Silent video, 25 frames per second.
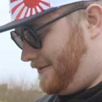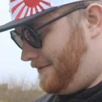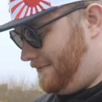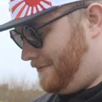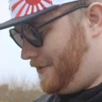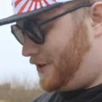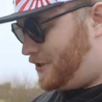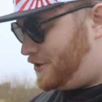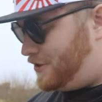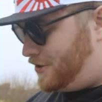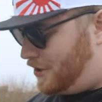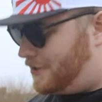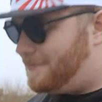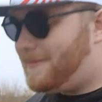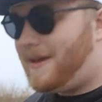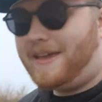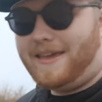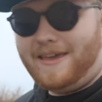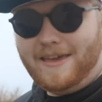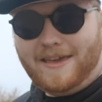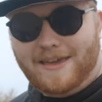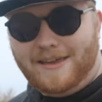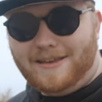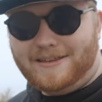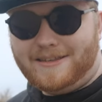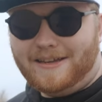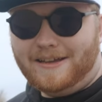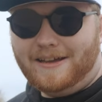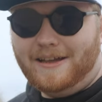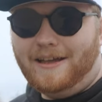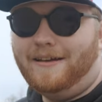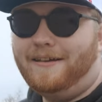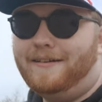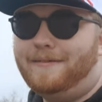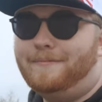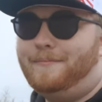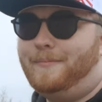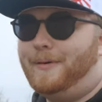which should make it easier.
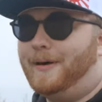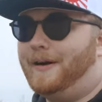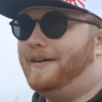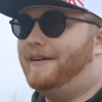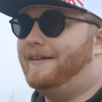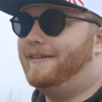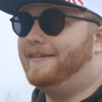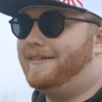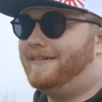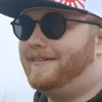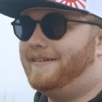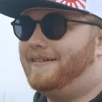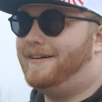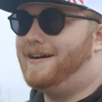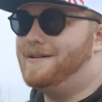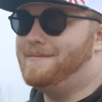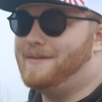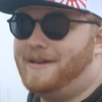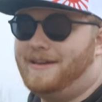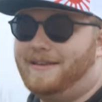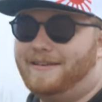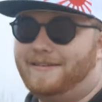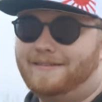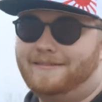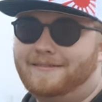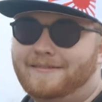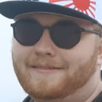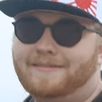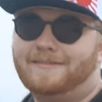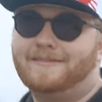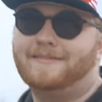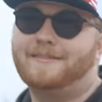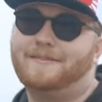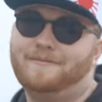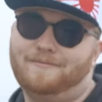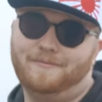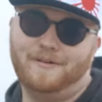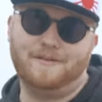But I mean,
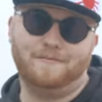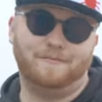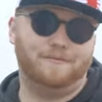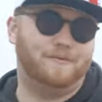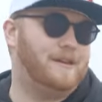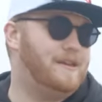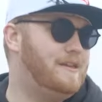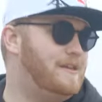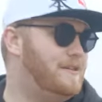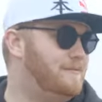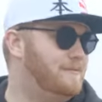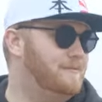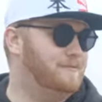we we